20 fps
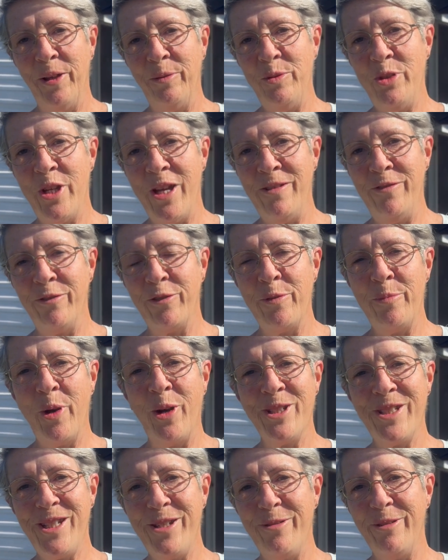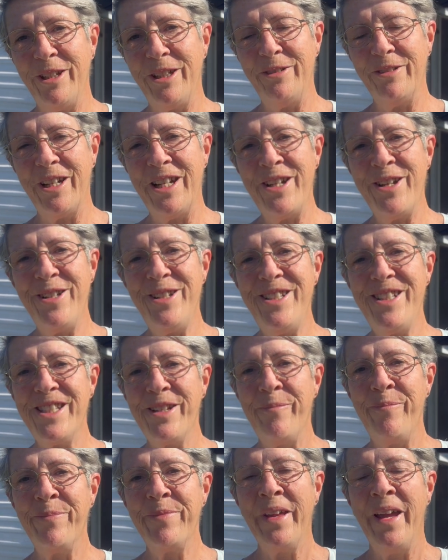I'm Jen from Aussie-Rig-Renos.
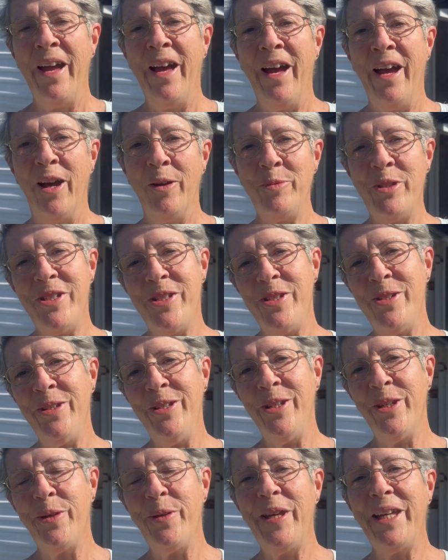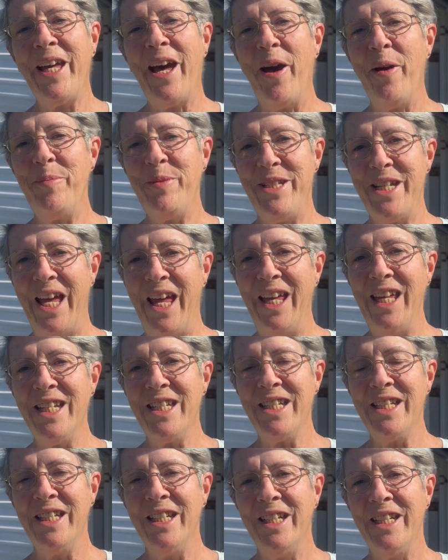I'm just doing a quick
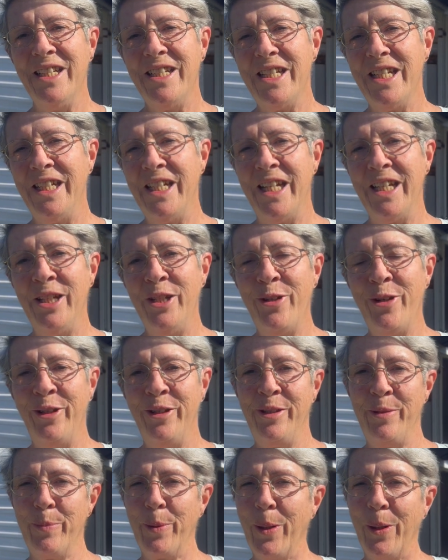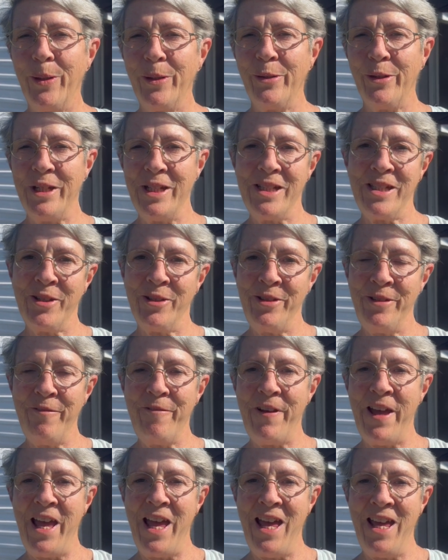update to let you know the progress on the
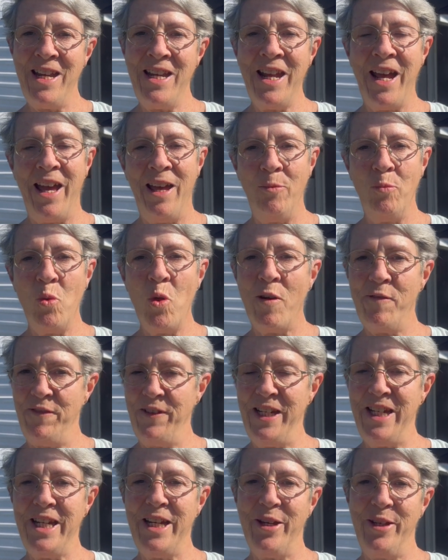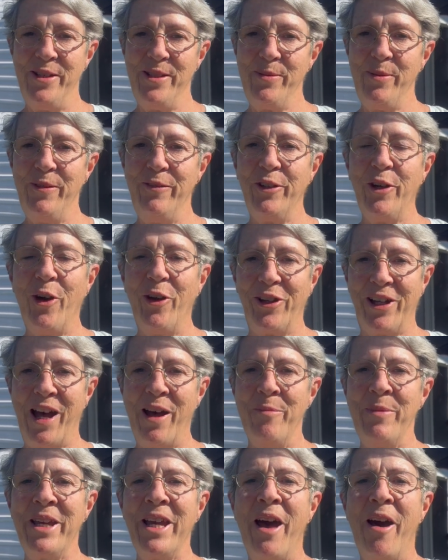van and what videos we've got
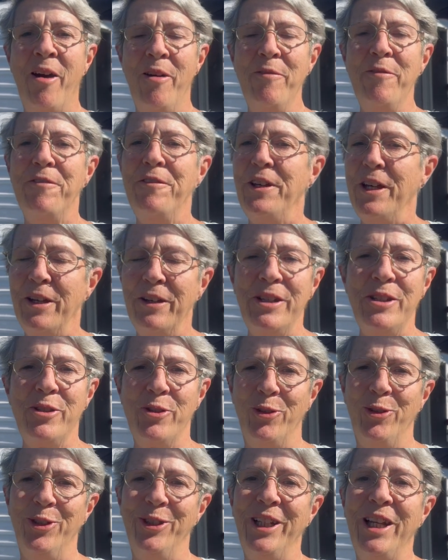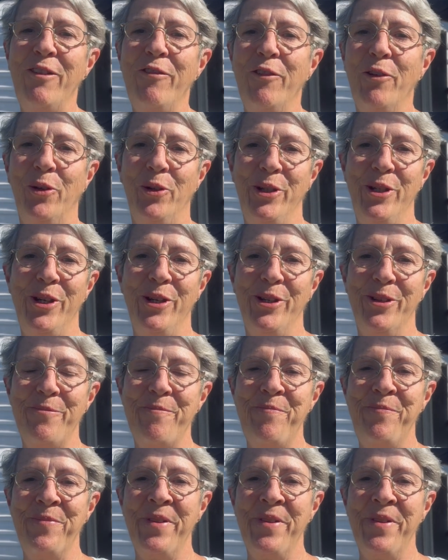coming up very shortly for you.